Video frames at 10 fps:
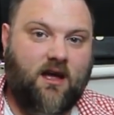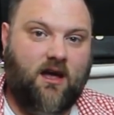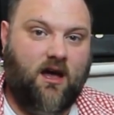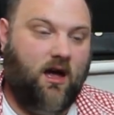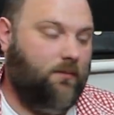
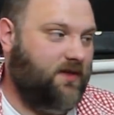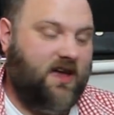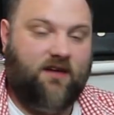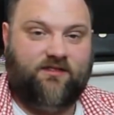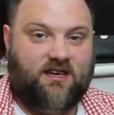The
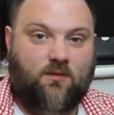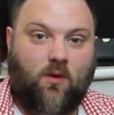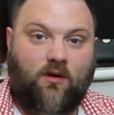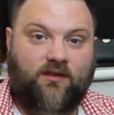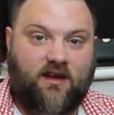
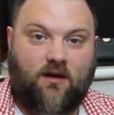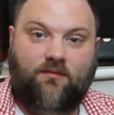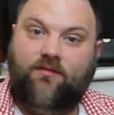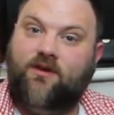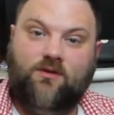FT1D on
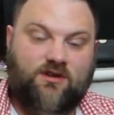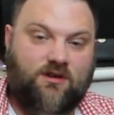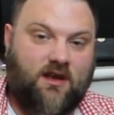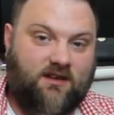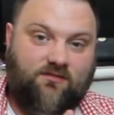Fusion
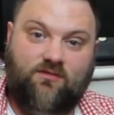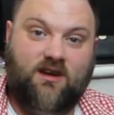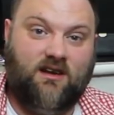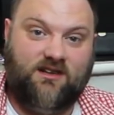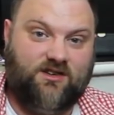is
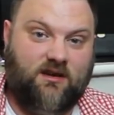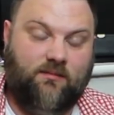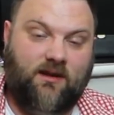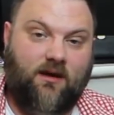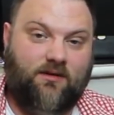really cheap
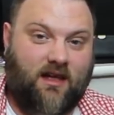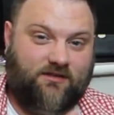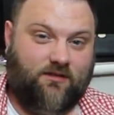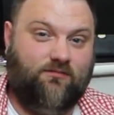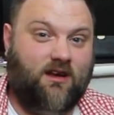now. That's
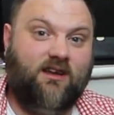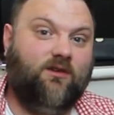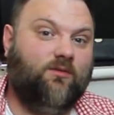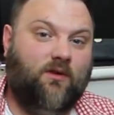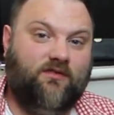a really
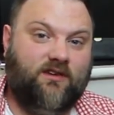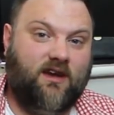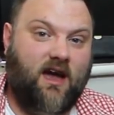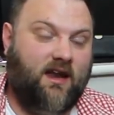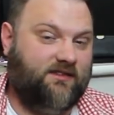good one to
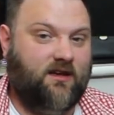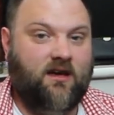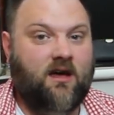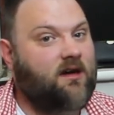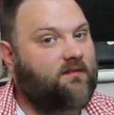get, and it's a
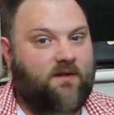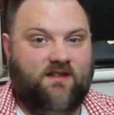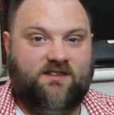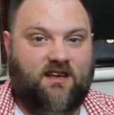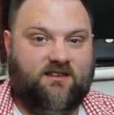
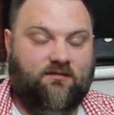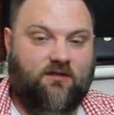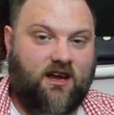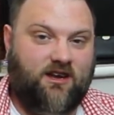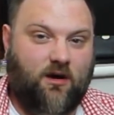fantastic
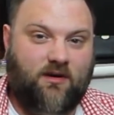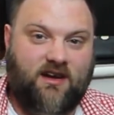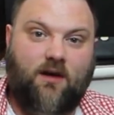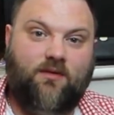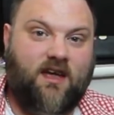radio. And
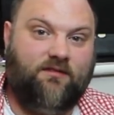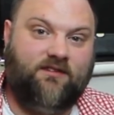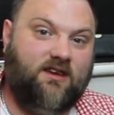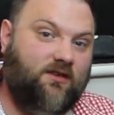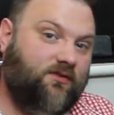now the
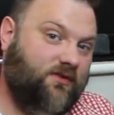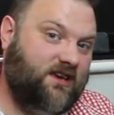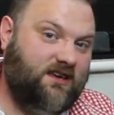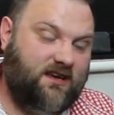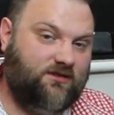
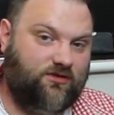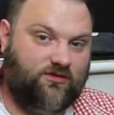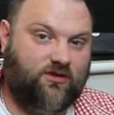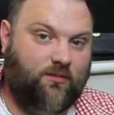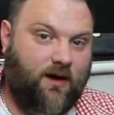FT3D has
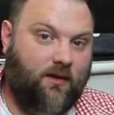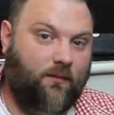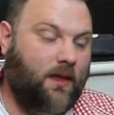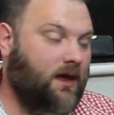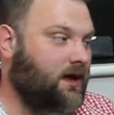just come out.
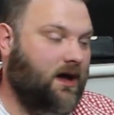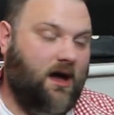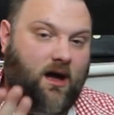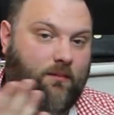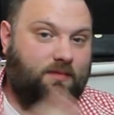
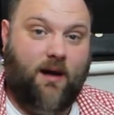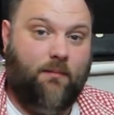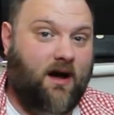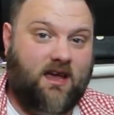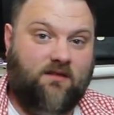that
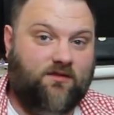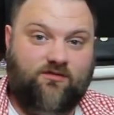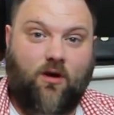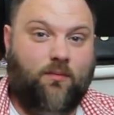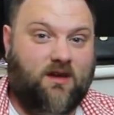might even
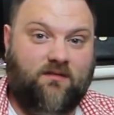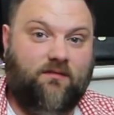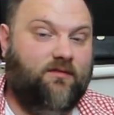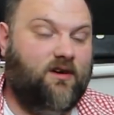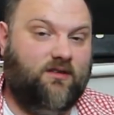drop even
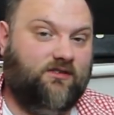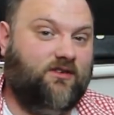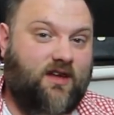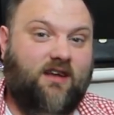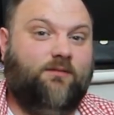further. So
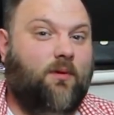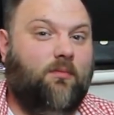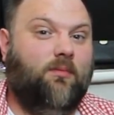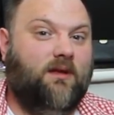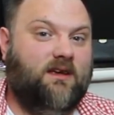that's
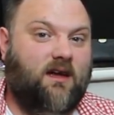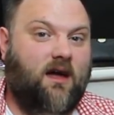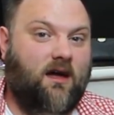probably